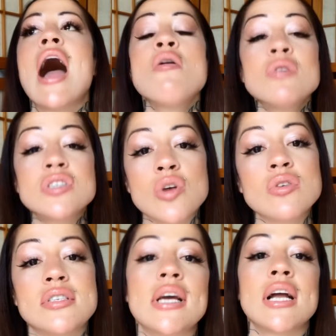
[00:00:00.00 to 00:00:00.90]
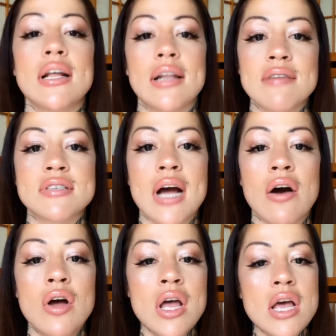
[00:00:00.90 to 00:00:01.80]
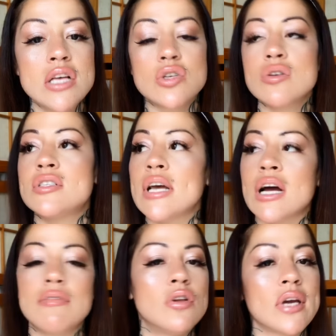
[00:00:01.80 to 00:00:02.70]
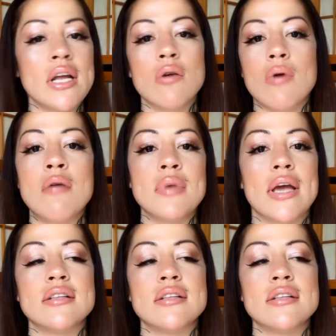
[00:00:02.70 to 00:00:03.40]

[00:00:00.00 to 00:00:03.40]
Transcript: I was so sick of the lifestyle, so sick of looking around me